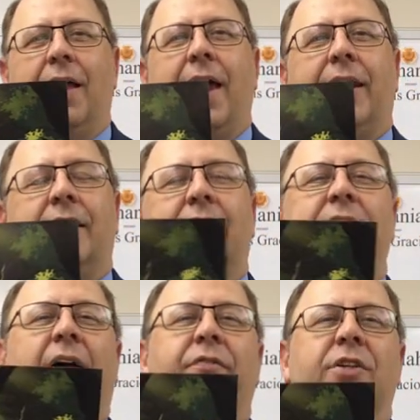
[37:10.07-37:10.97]
he did
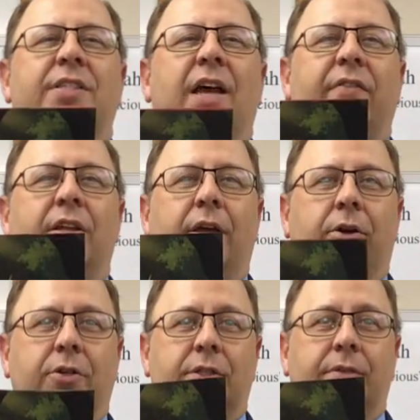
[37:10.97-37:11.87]
that for seven
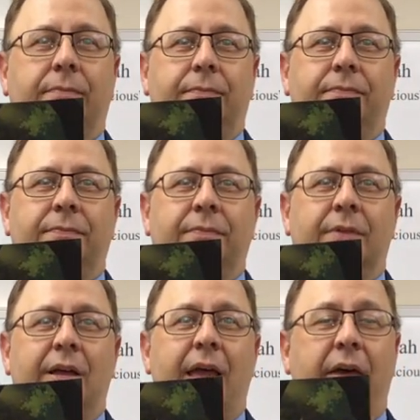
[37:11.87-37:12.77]
years.
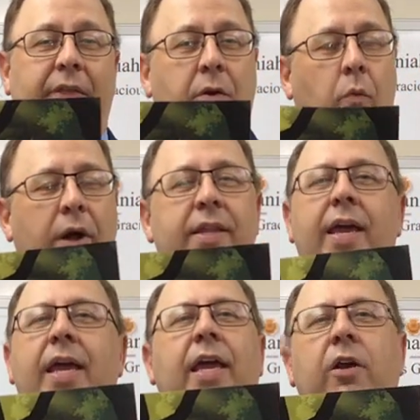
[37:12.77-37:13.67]
And then one
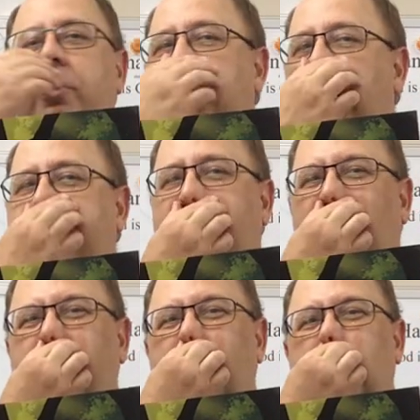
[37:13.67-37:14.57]
day he looks up to
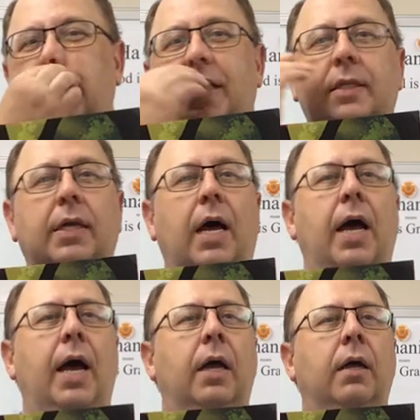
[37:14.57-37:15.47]
heaven and says,
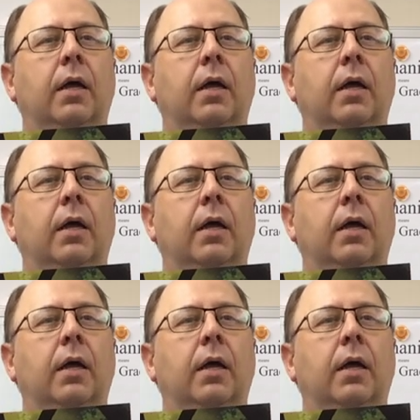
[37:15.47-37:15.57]
Aha,